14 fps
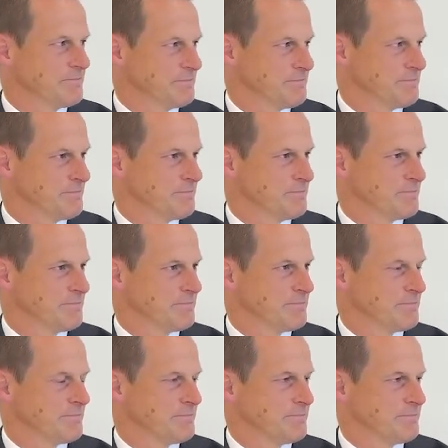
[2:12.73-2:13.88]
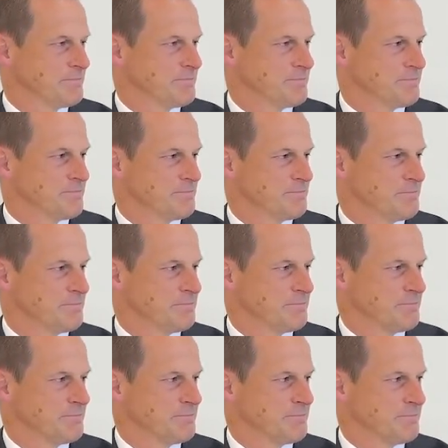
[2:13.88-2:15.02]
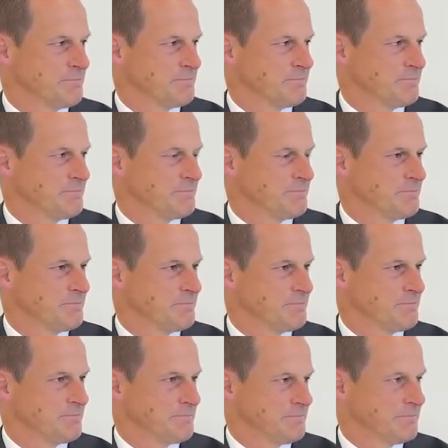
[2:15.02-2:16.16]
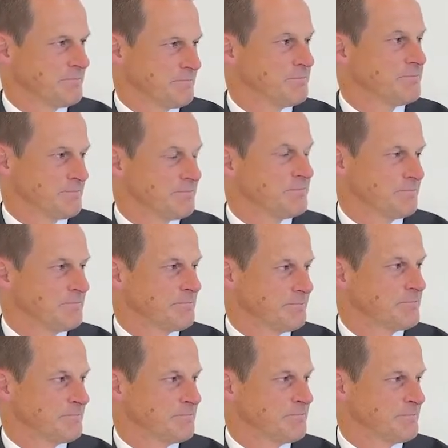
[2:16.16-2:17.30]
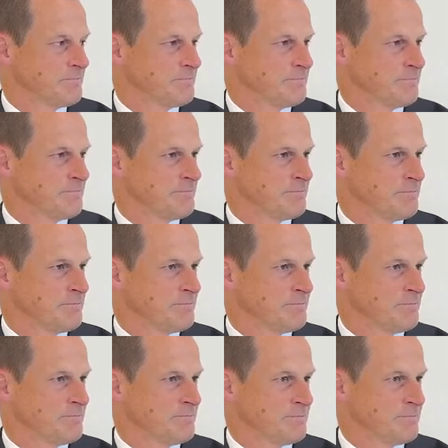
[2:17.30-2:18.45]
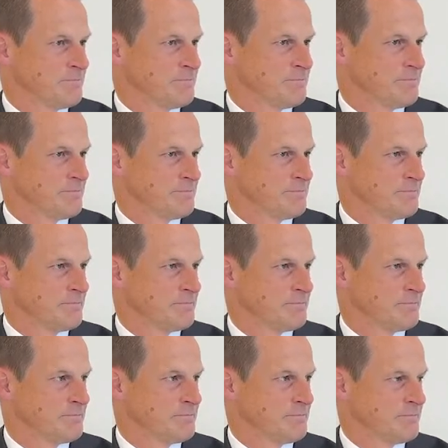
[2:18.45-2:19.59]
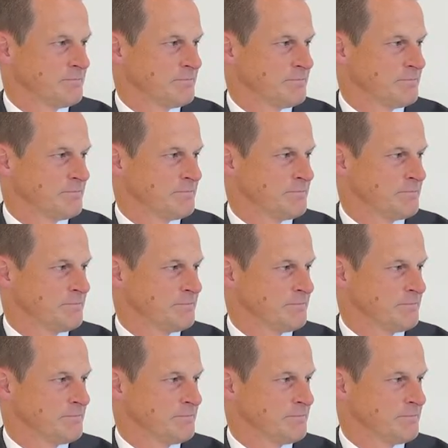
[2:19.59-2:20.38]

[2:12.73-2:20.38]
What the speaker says: The person shown says nothing.